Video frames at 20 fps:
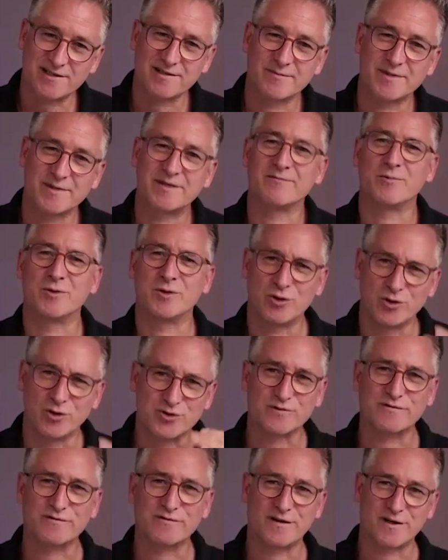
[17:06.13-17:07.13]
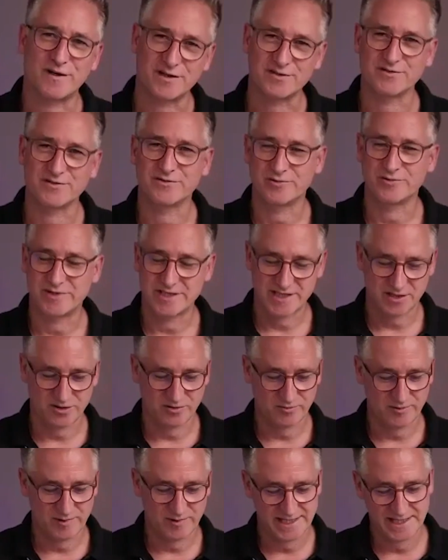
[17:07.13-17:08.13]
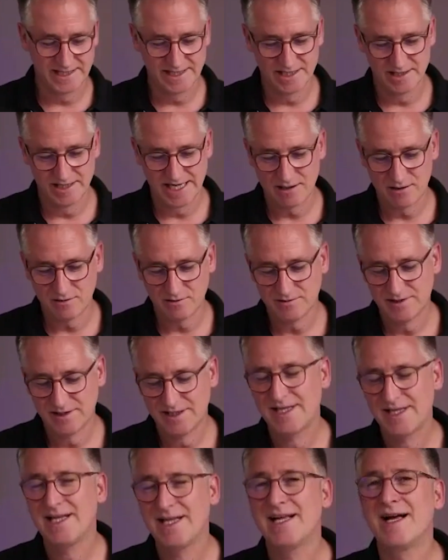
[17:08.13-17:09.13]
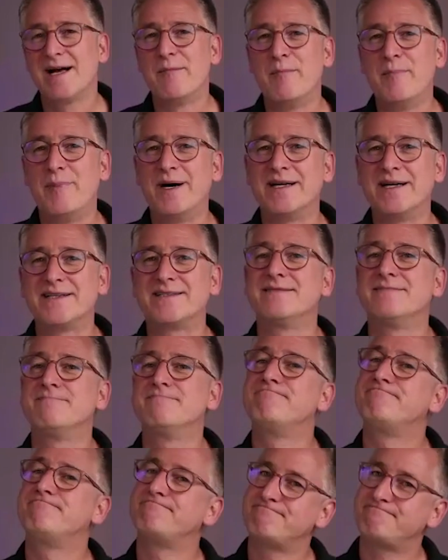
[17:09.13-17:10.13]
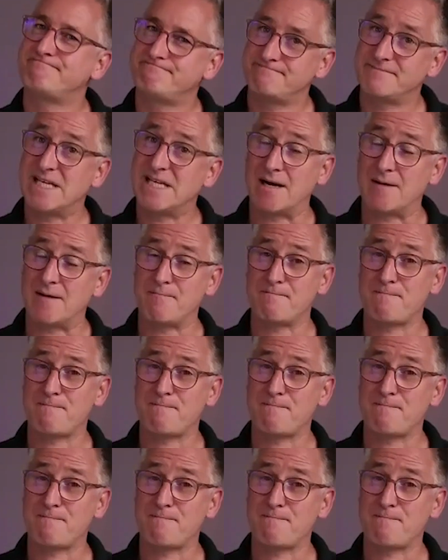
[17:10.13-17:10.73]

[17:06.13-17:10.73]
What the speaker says: I mean, it will go too far to do this already here now, but yeah.